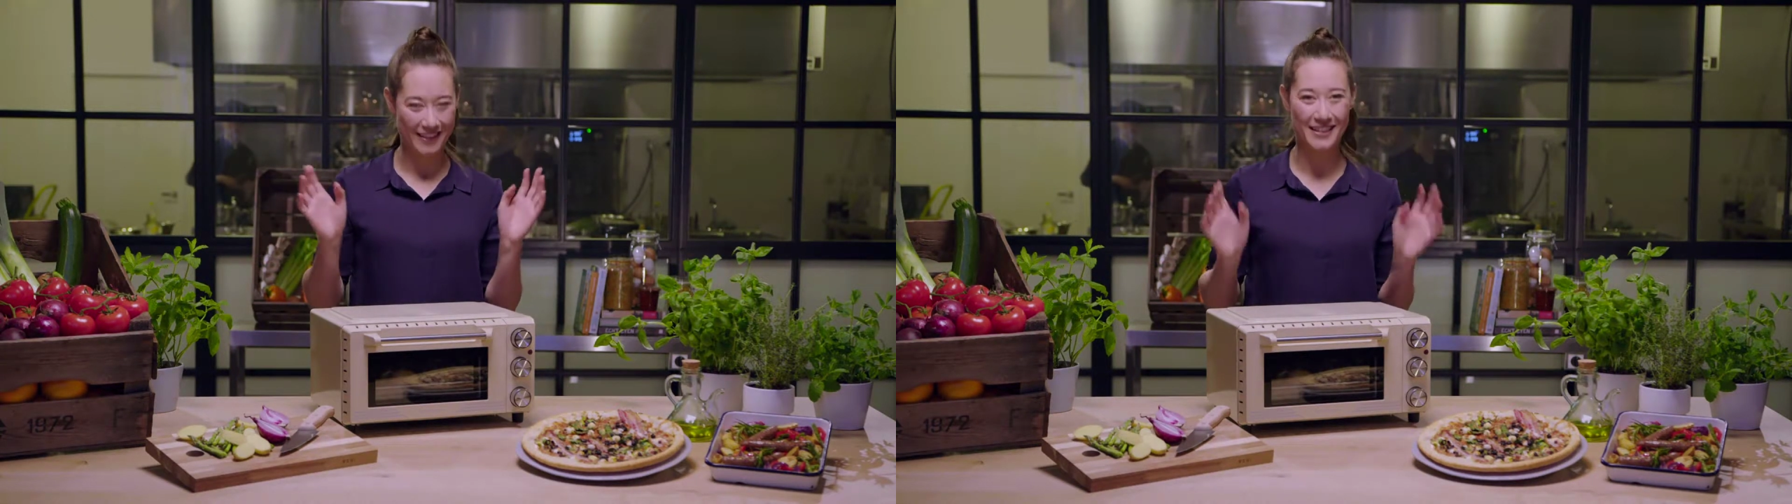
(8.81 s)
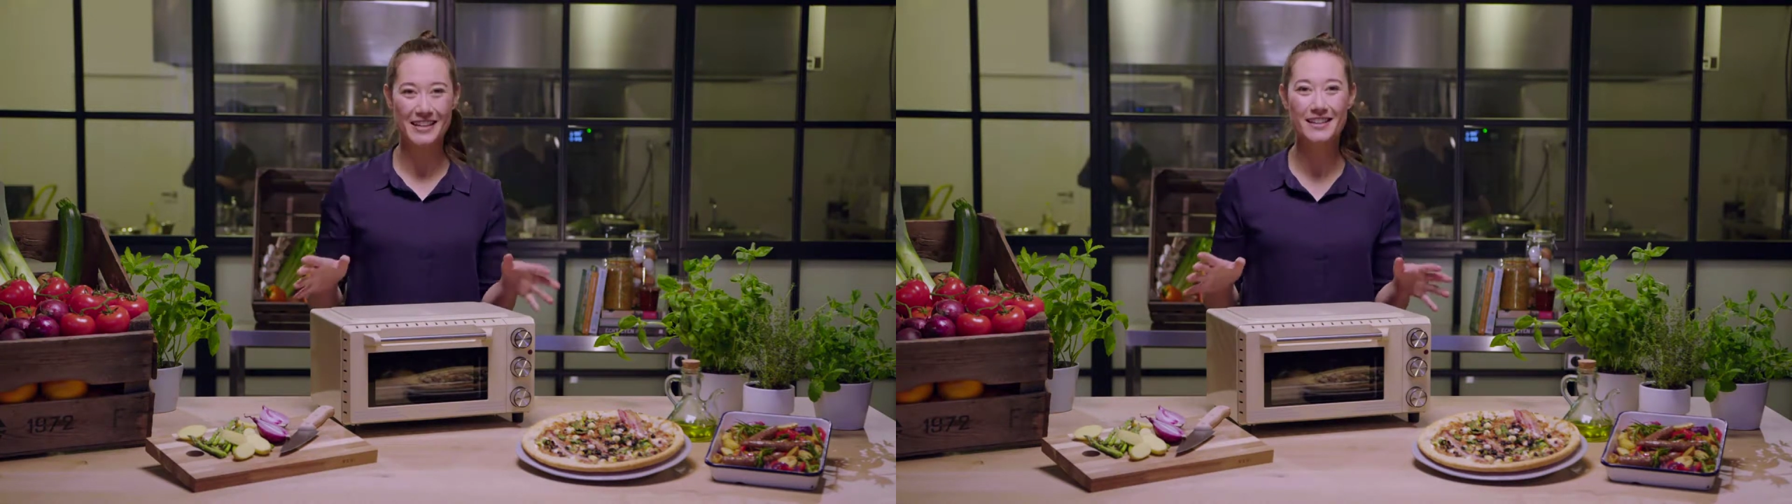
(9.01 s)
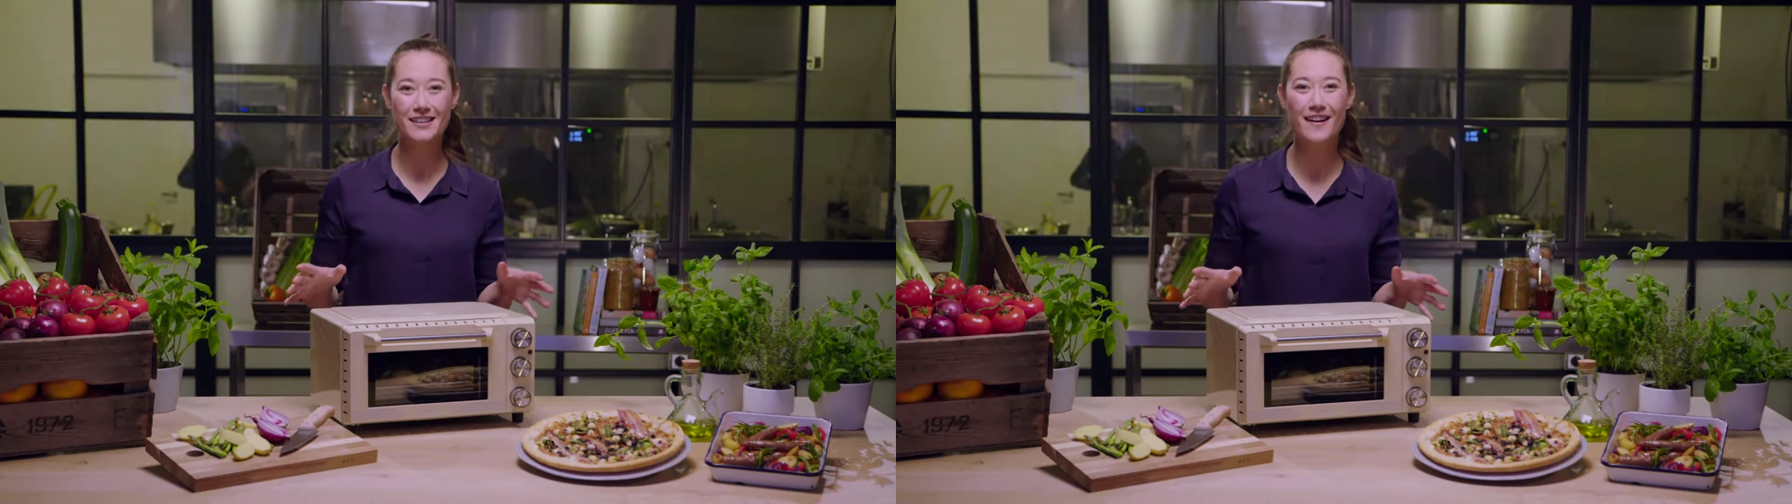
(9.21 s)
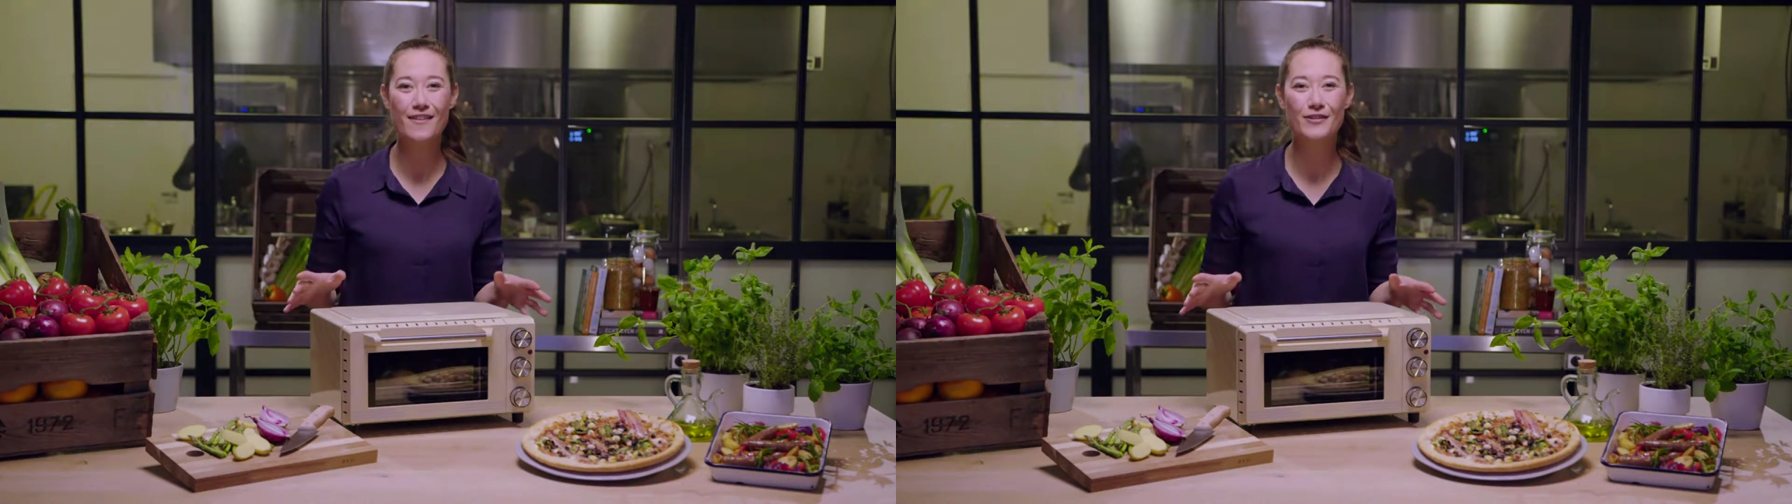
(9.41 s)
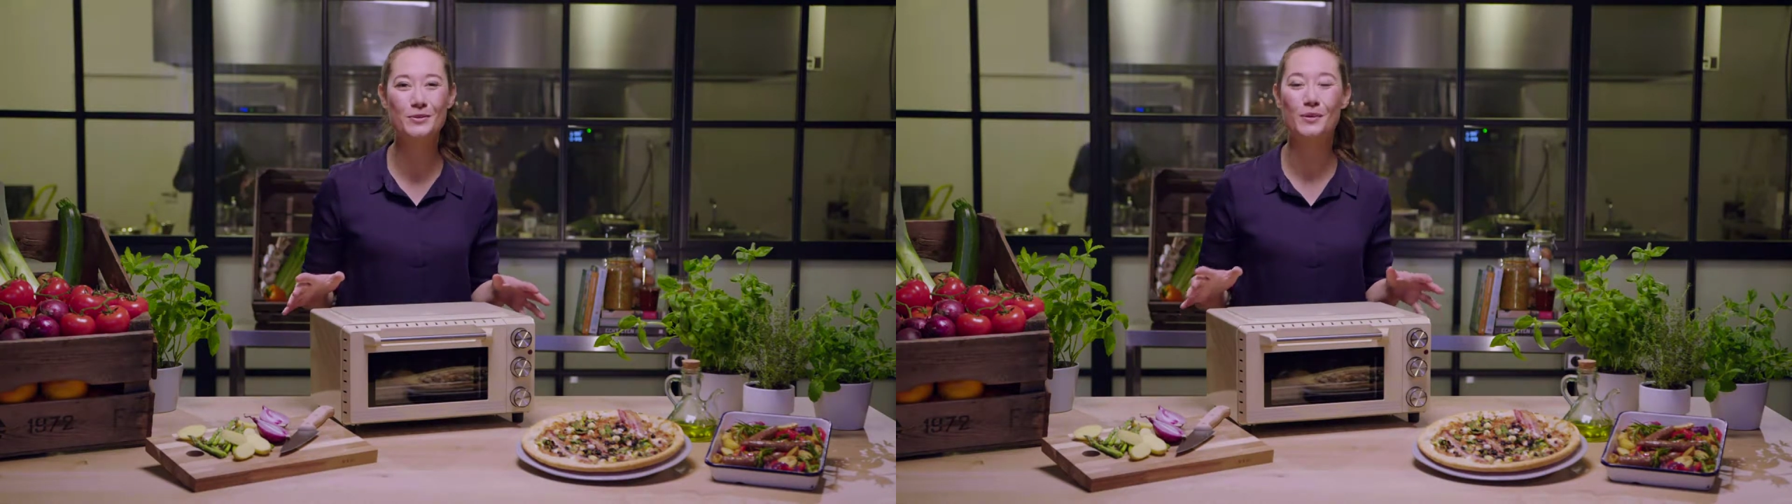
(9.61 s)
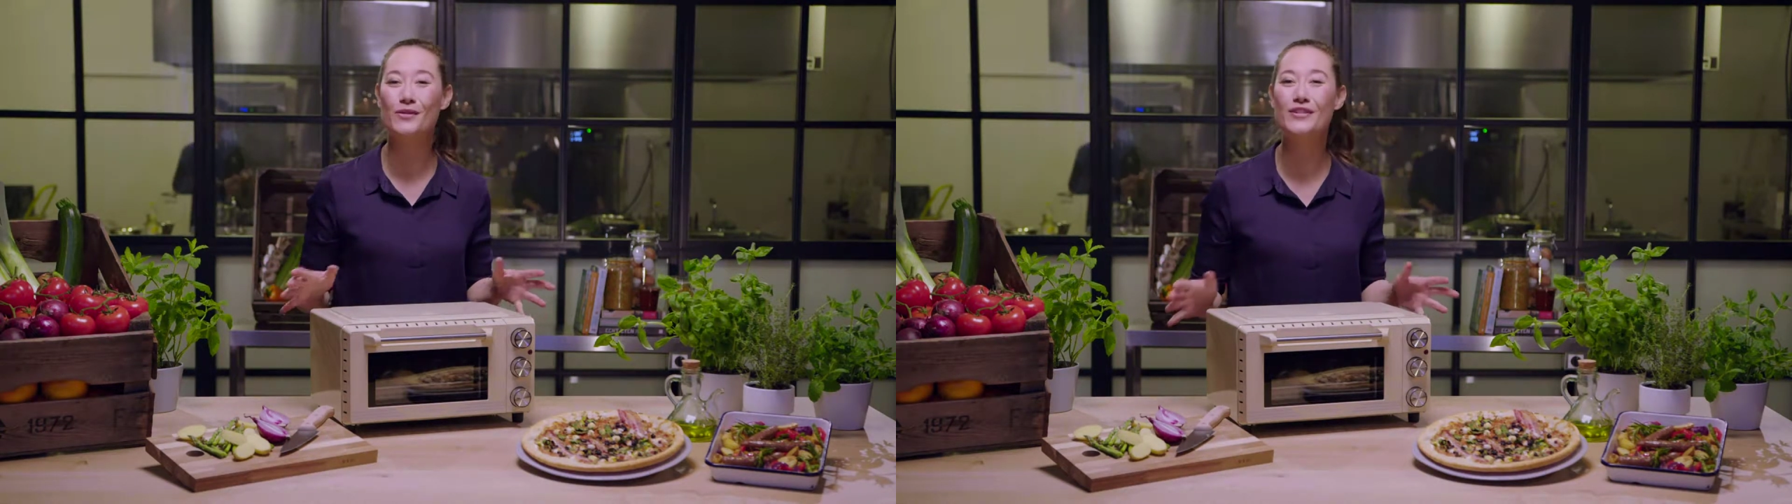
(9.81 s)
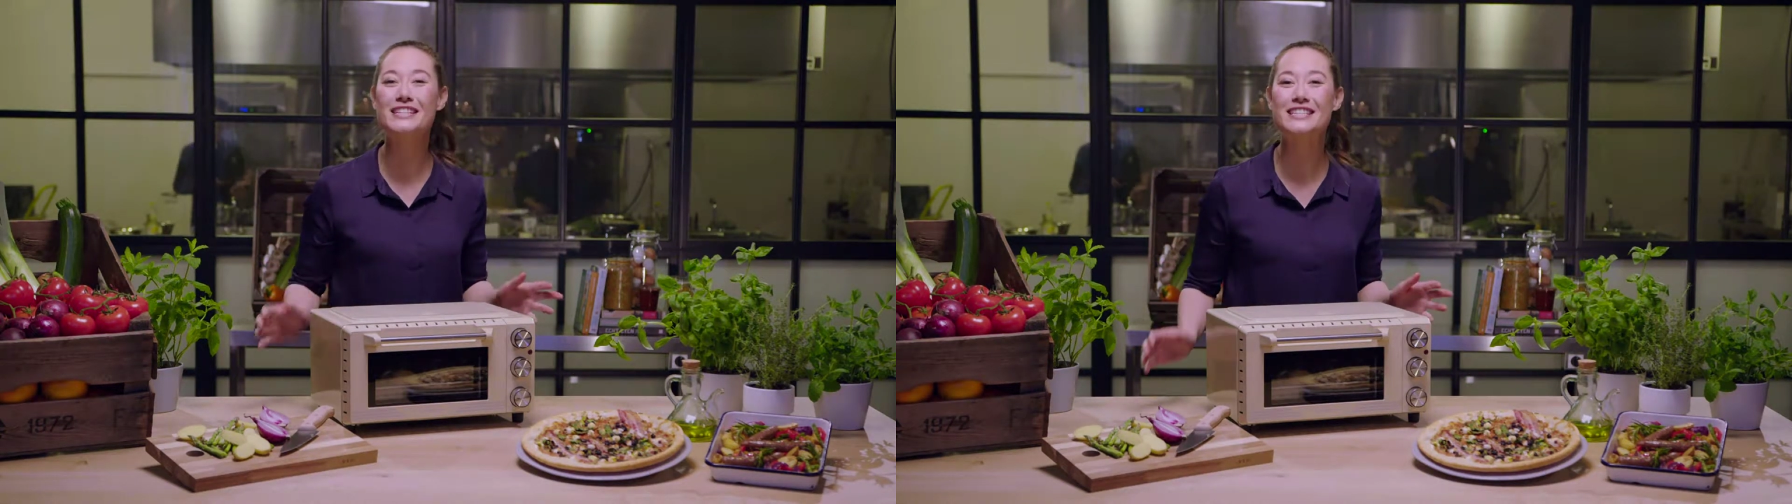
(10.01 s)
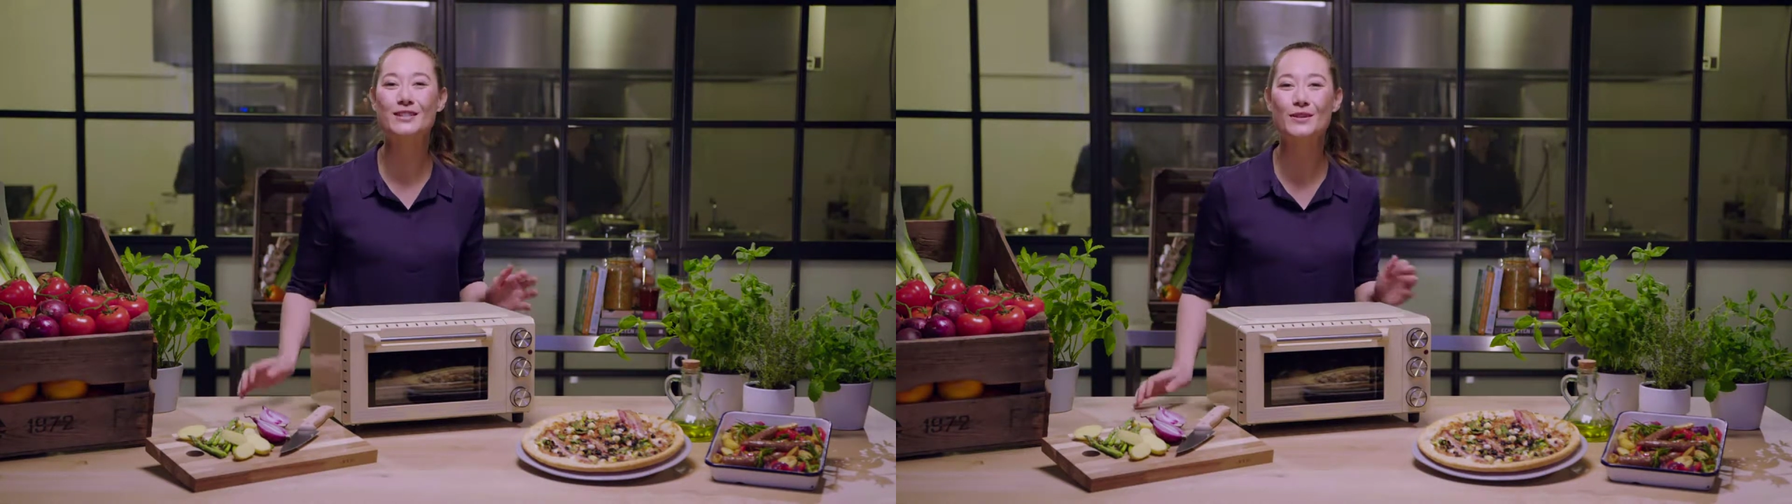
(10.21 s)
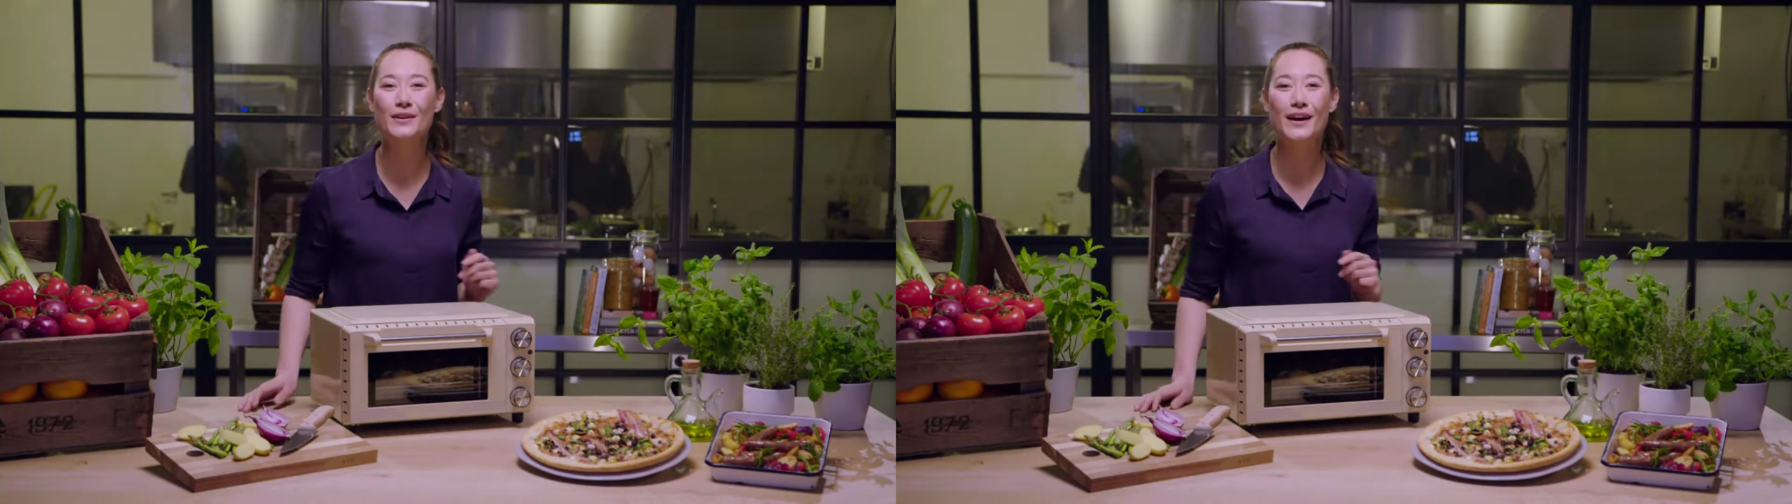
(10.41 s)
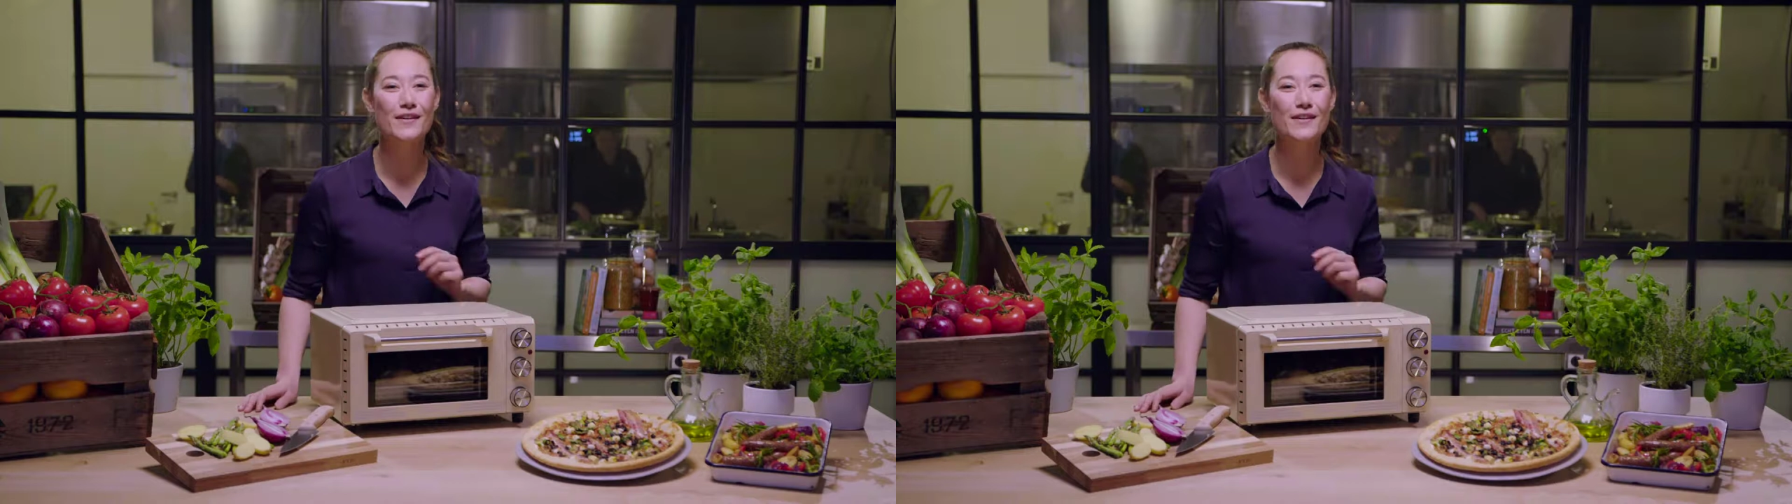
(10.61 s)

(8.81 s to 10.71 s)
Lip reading: This oven with vintage look